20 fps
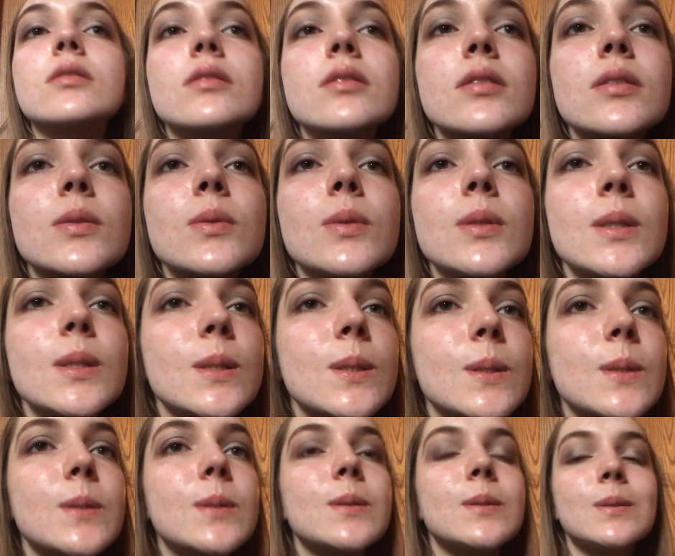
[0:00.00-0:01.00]
So
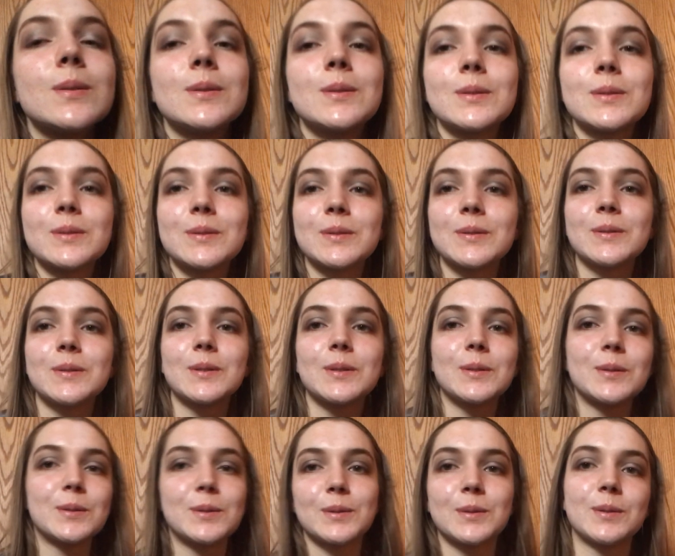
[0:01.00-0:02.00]
yeah,
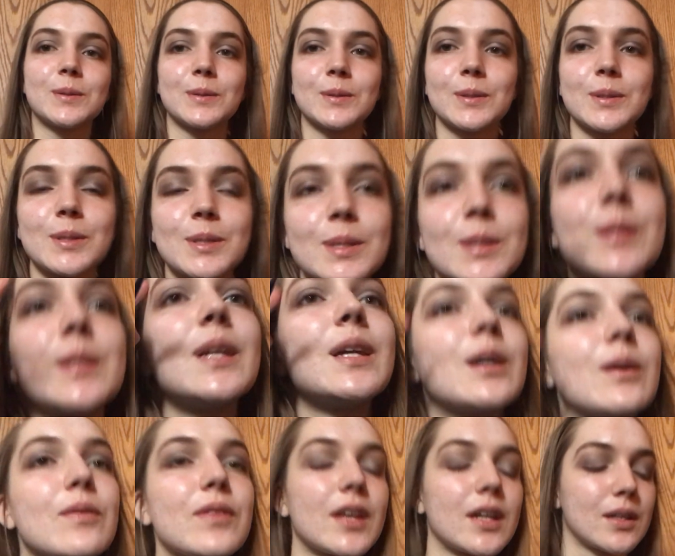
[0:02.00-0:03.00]
let's see
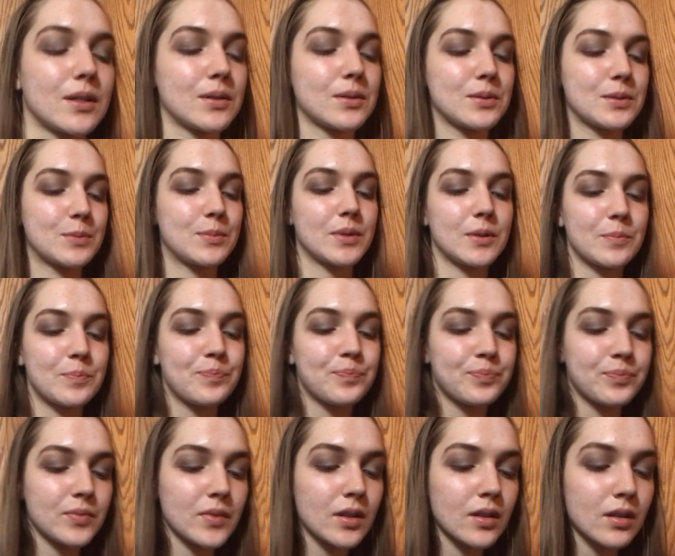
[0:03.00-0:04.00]
how that goes. But
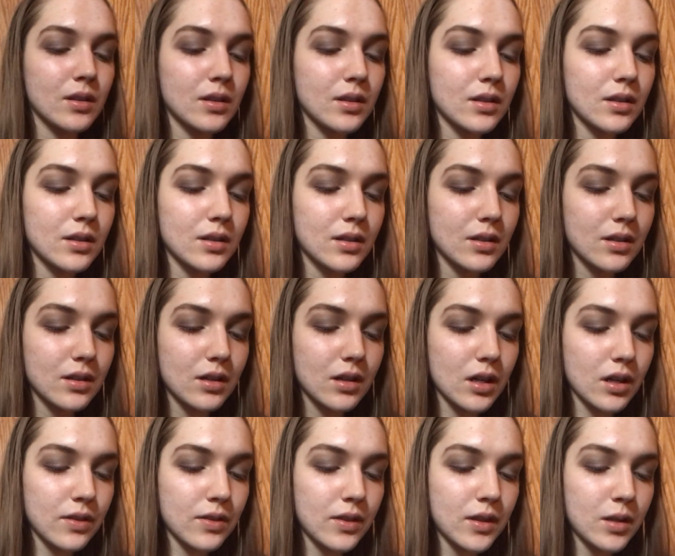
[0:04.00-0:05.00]

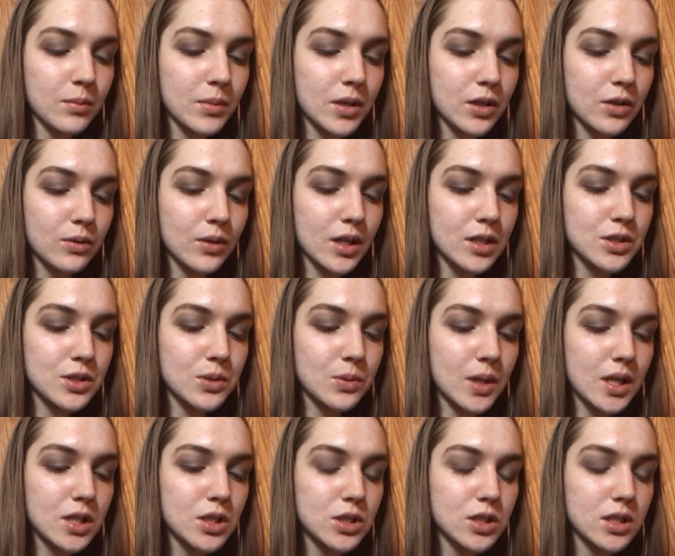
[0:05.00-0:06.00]
I think my
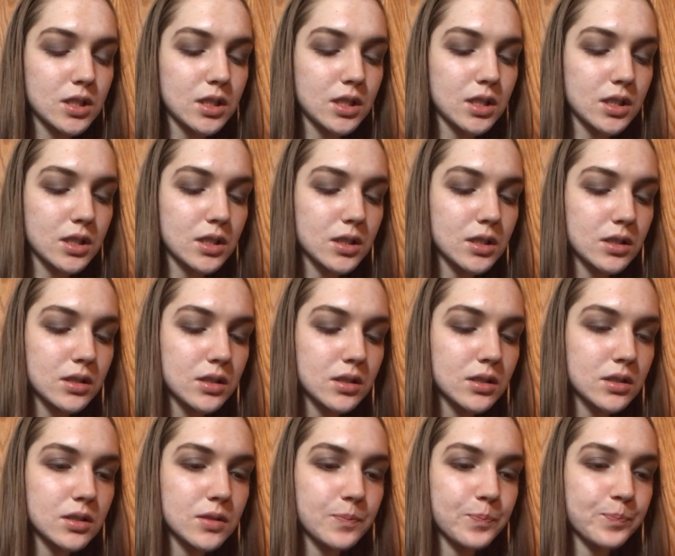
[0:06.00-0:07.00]
graduation year
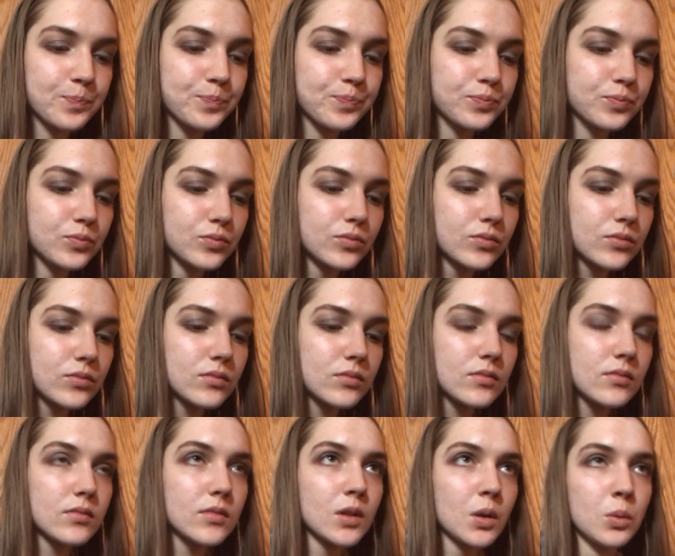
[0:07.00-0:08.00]

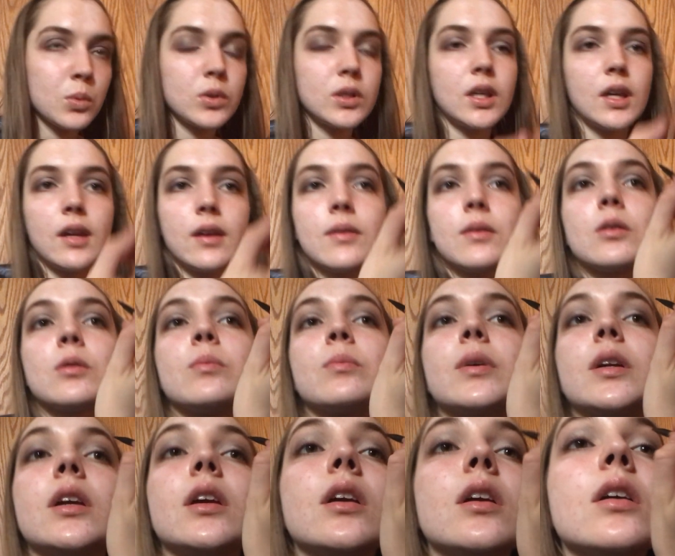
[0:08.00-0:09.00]
will either
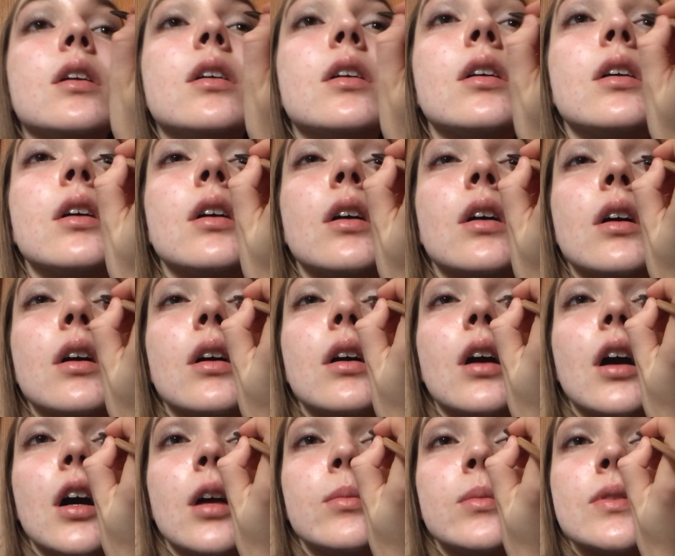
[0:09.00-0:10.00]
be,
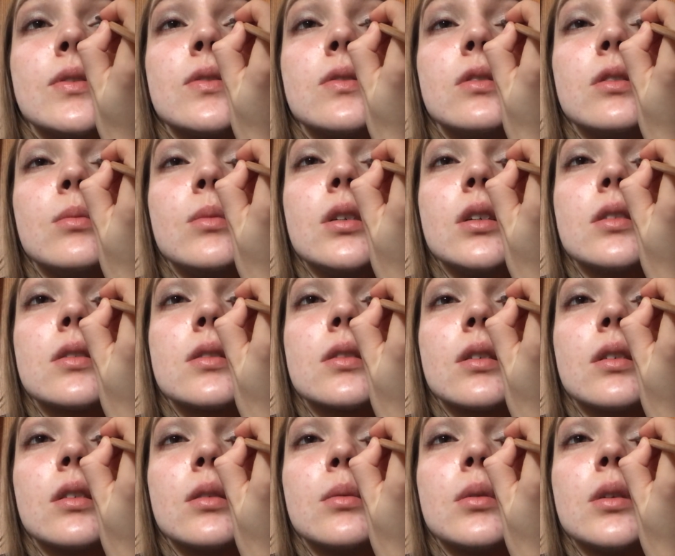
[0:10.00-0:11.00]
I'm assuming it's
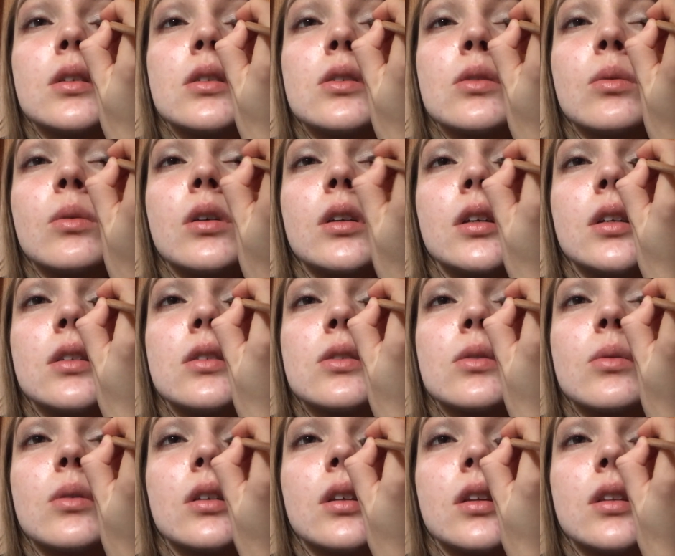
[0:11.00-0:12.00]
gonna be
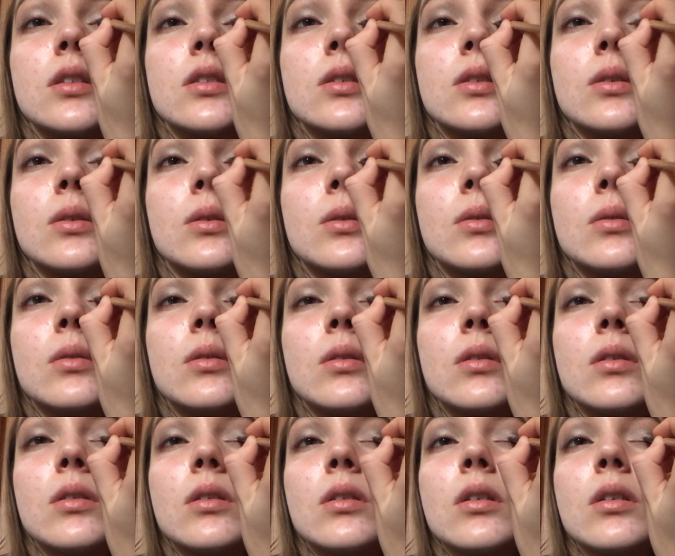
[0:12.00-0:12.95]
2022,